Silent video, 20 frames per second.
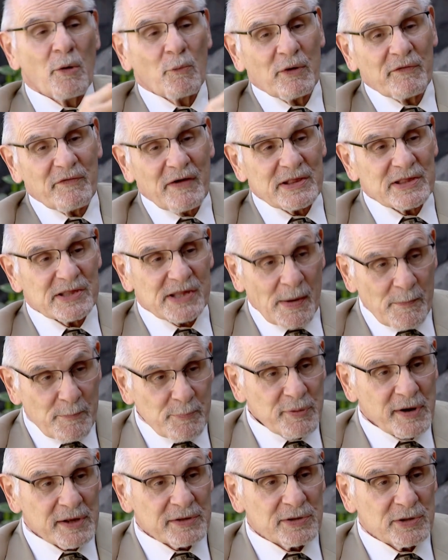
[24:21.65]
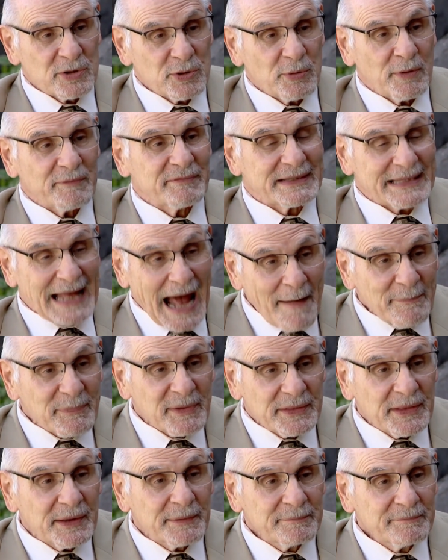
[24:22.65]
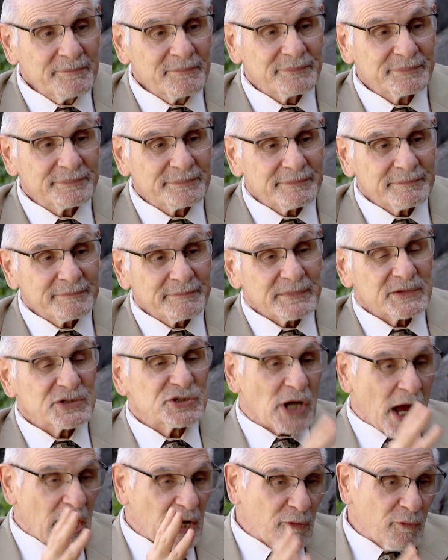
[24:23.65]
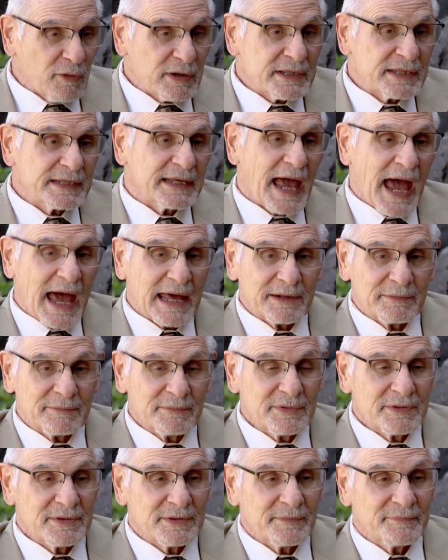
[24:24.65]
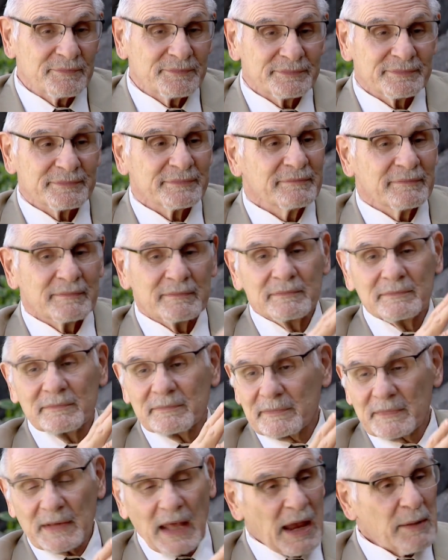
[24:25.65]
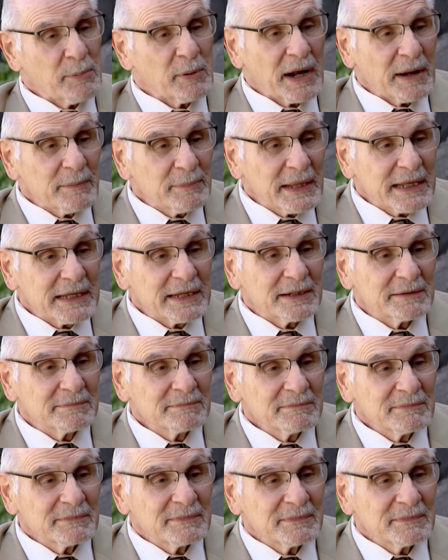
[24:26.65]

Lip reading: We've had some presidents who have adopted them: John Quincy Adams, Abraham Lincoln,